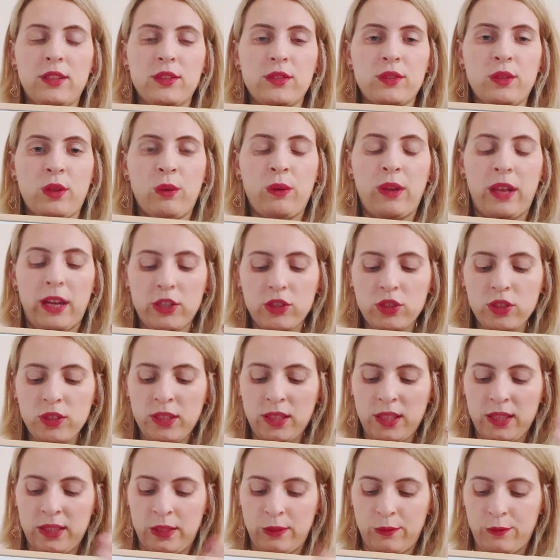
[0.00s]
So
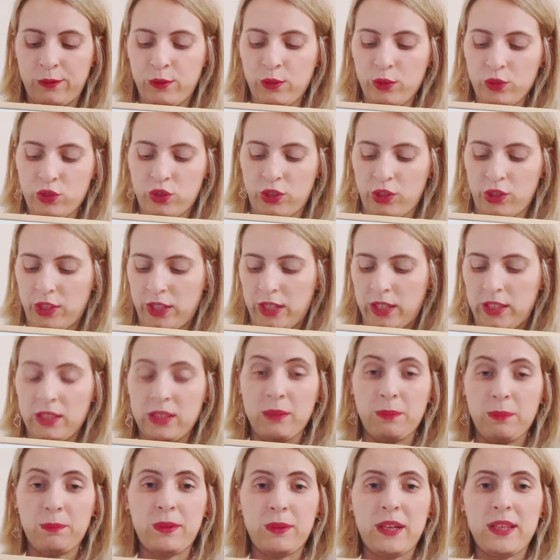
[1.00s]
actually in the future and
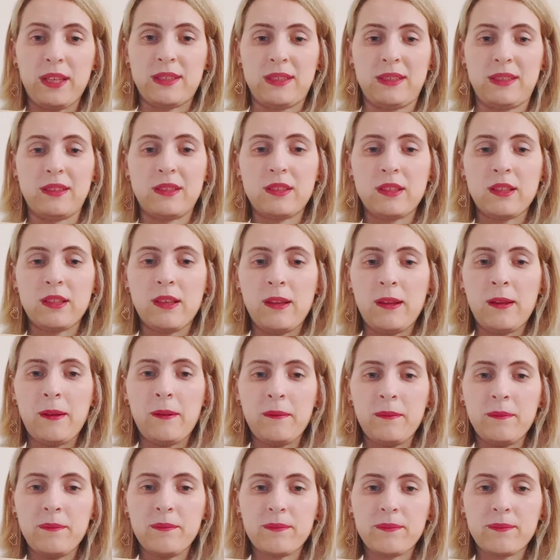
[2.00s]
in the present,
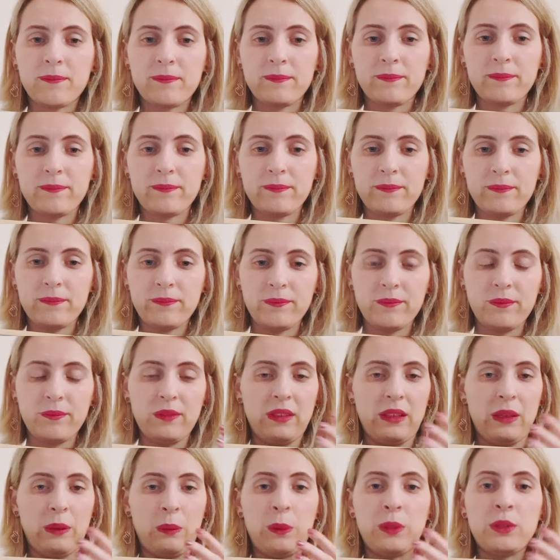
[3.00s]

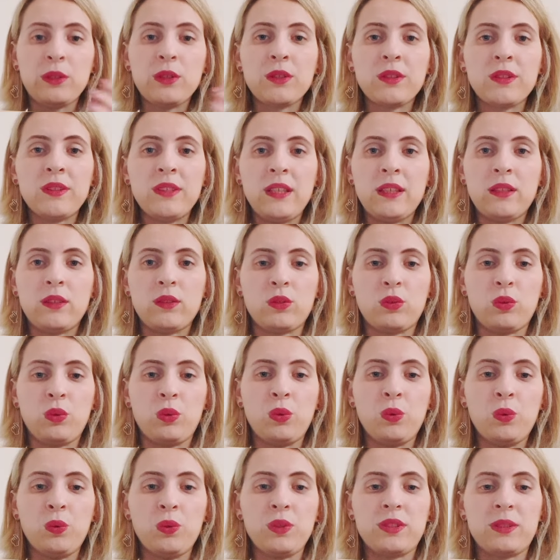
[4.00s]
we don't need to
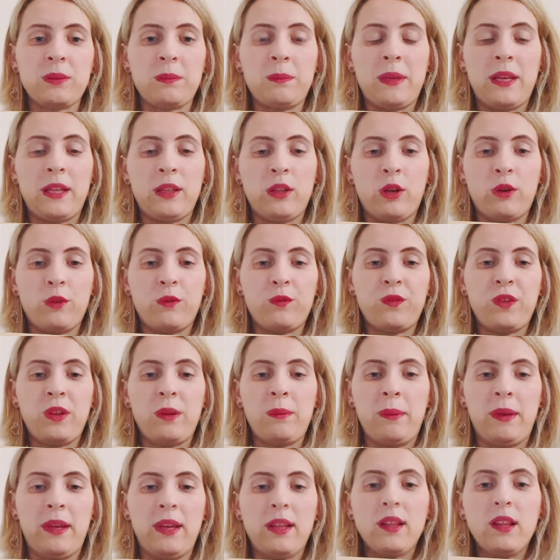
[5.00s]
use male or
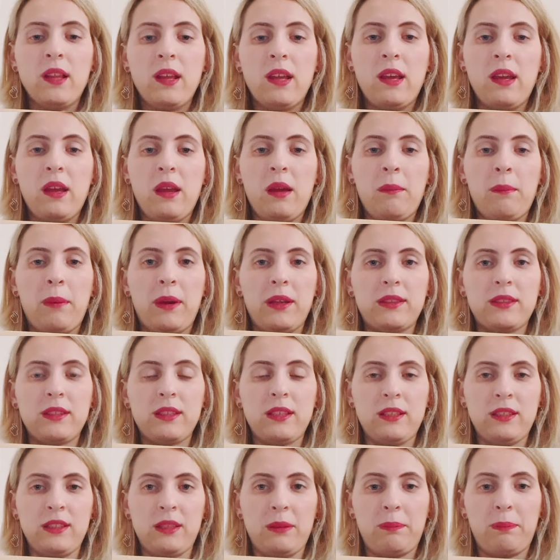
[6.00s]
female, but
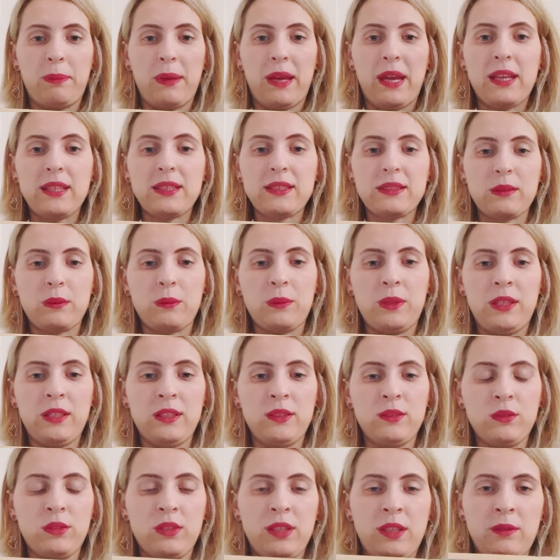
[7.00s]
in the past
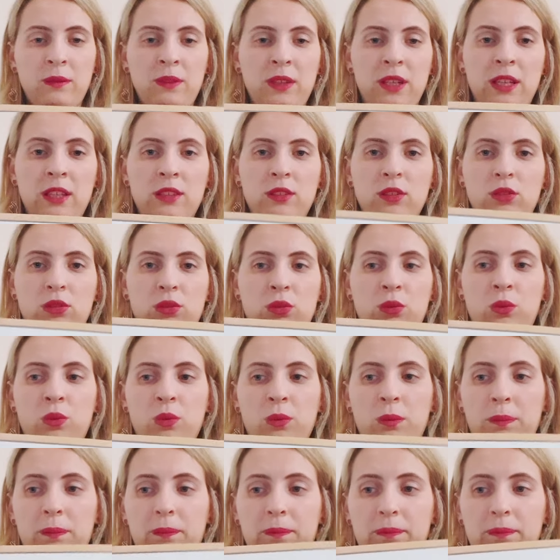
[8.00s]
we need to